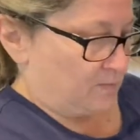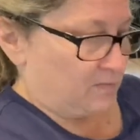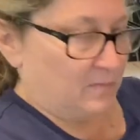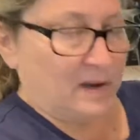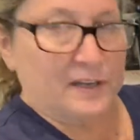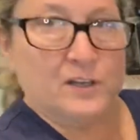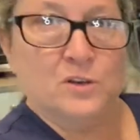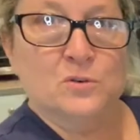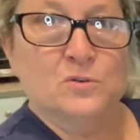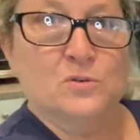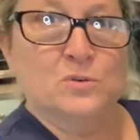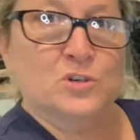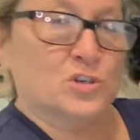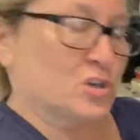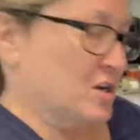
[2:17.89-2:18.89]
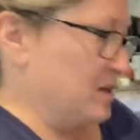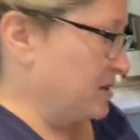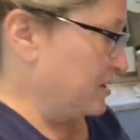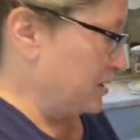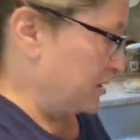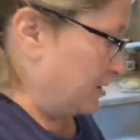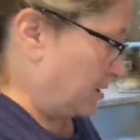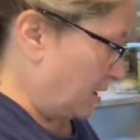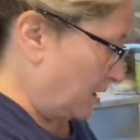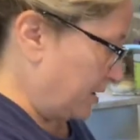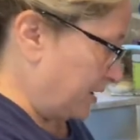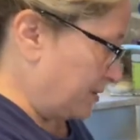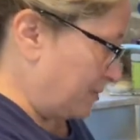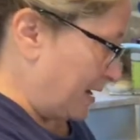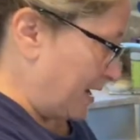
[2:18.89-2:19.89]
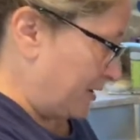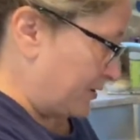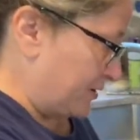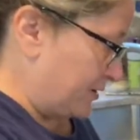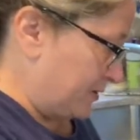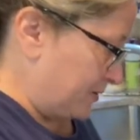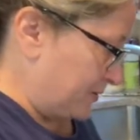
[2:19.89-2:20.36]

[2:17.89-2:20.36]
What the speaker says: My huge onion powder.